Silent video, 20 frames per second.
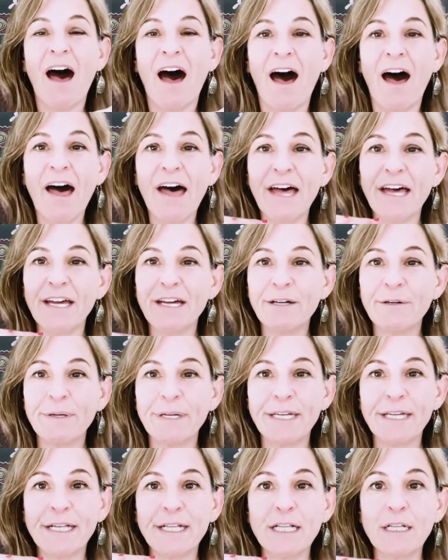I
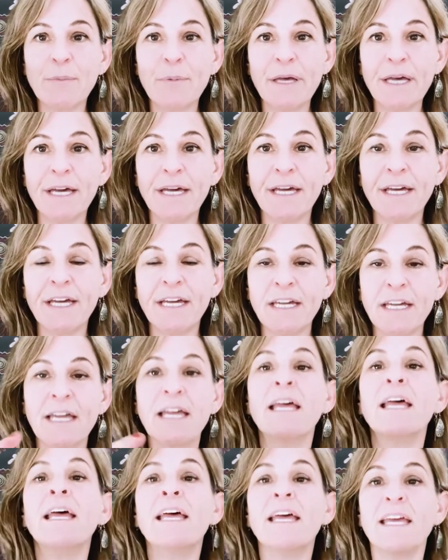will
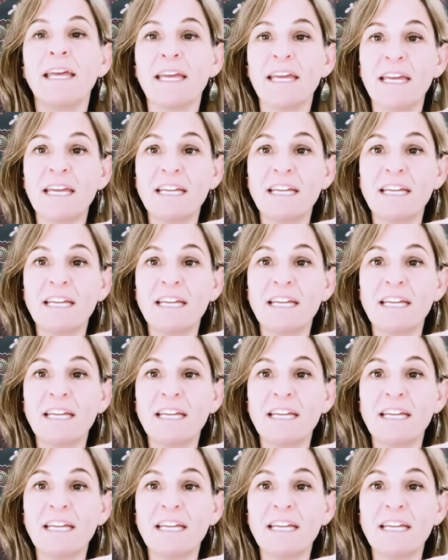be.